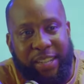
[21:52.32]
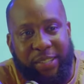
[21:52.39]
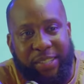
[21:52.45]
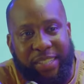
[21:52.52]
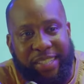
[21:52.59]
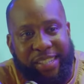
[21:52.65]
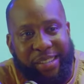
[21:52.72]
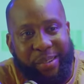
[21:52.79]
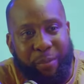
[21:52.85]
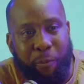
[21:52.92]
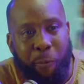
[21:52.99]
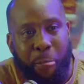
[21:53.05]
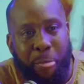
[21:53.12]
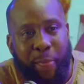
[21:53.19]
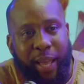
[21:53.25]
use gym
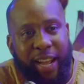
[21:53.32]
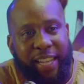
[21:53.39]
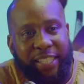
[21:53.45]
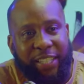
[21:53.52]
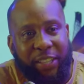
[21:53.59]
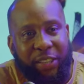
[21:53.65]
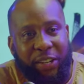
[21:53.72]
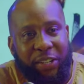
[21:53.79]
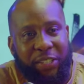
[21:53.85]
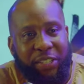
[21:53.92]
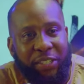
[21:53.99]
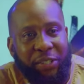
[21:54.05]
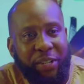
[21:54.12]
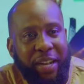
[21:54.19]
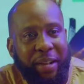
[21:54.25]
as a
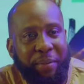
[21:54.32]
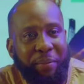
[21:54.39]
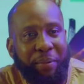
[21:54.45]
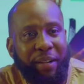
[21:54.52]
thirst trap